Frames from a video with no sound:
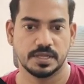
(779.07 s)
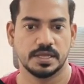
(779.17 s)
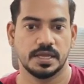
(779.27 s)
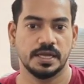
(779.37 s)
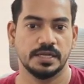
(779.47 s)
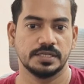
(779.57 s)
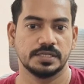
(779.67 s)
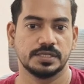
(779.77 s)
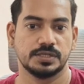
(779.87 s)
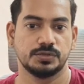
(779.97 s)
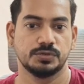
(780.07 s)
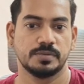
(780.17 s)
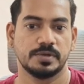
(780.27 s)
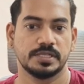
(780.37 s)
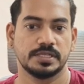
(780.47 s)
and 2,
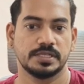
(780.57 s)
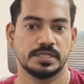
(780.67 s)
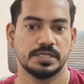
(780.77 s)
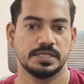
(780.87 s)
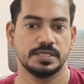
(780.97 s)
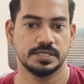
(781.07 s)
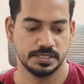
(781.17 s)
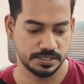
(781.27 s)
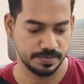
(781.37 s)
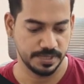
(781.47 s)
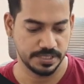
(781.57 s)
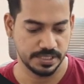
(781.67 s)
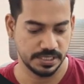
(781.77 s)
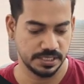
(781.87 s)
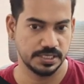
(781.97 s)
3 is
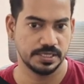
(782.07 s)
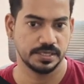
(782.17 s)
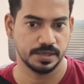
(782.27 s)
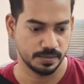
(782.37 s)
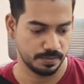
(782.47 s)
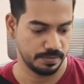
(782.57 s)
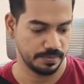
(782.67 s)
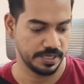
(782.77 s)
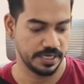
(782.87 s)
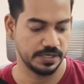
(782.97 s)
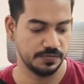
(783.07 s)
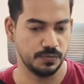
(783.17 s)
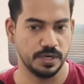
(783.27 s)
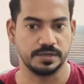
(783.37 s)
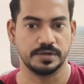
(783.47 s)
basically
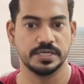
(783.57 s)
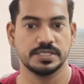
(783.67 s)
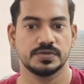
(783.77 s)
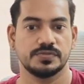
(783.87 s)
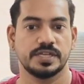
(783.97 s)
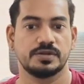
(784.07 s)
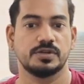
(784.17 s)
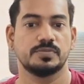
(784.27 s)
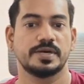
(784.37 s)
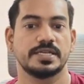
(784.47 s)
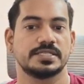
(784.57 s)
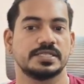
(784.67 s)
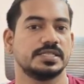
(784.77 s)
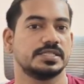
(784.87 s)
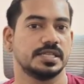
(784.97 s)
-1, right? So we are going to pass
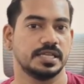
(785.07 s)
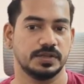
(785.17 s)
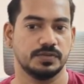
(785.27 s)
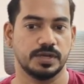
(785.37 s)
the -1.